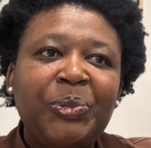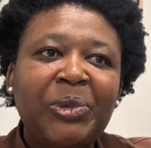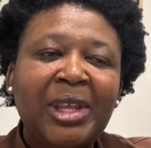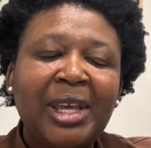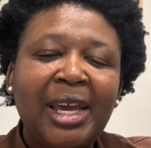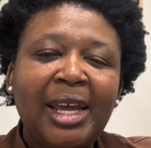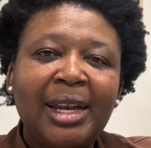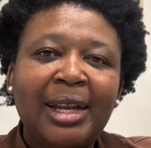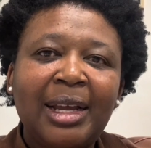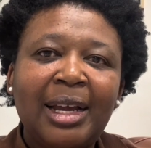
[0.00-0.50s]

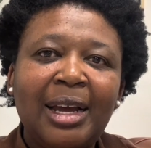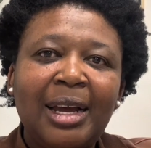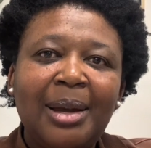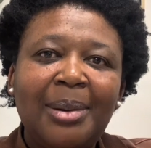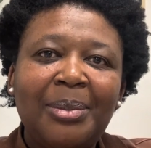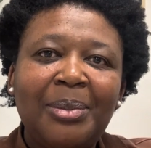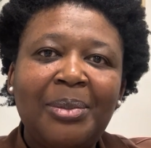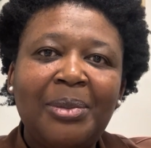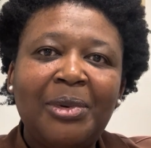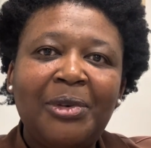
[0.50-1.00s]
can
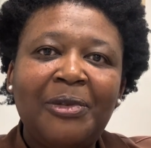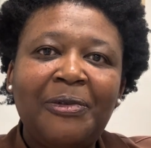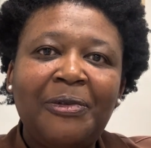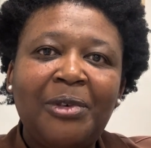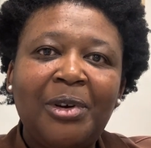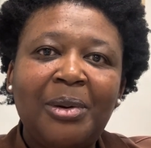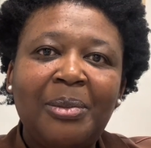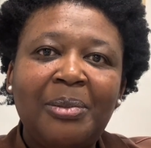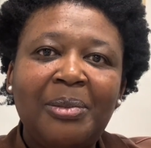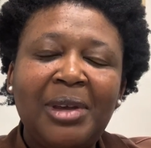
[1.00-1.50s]
come
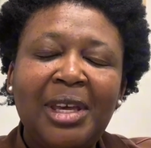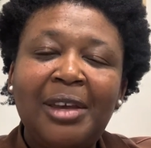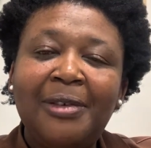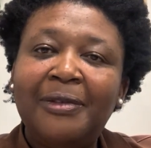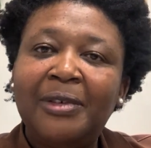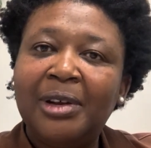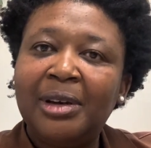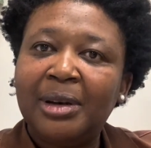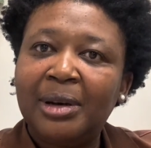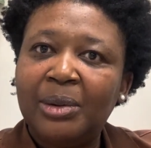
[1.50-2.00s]
from
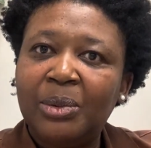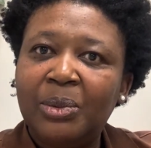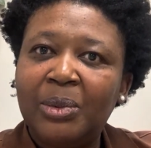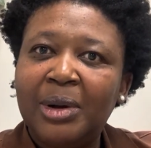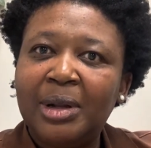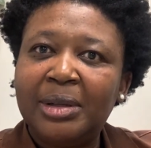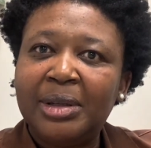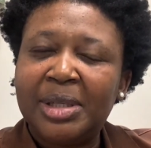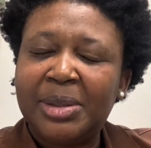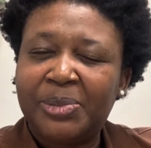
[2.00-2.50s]
even
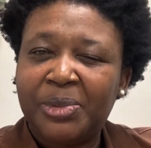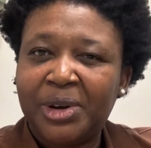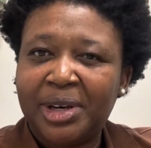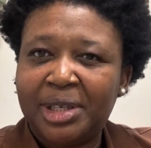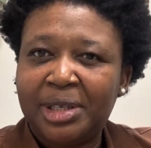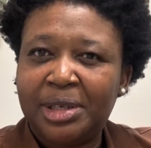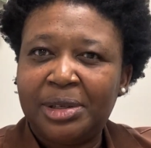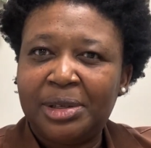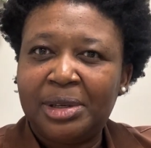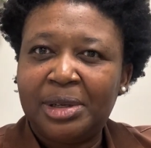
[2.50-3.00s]
wellness
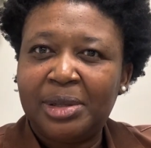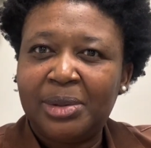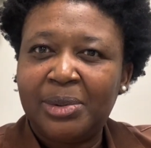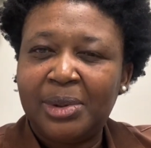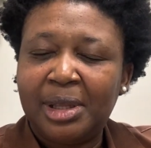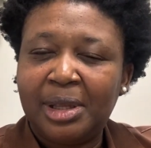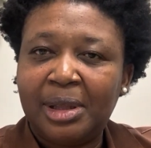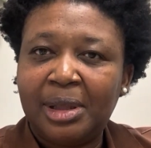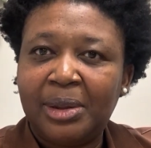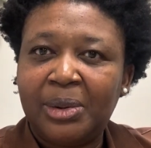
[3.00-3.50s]
practitioners
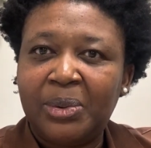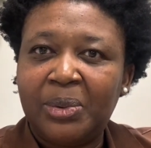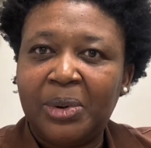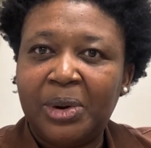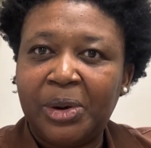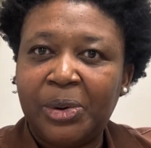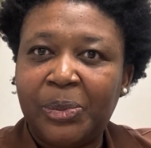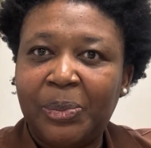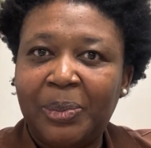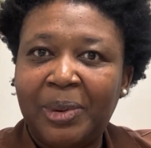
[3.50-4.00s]
within the
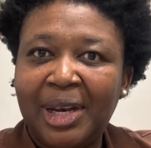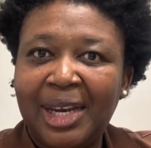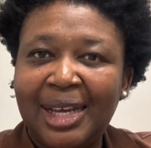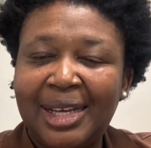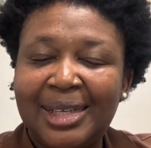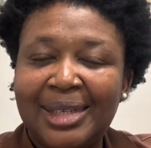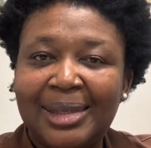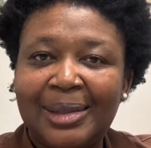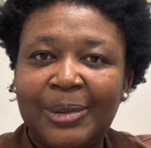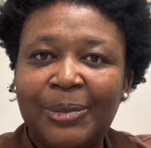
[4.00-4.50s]

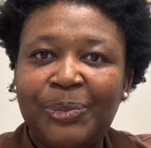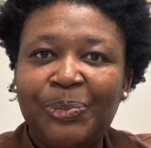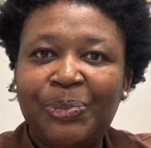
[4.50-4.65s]
workplace.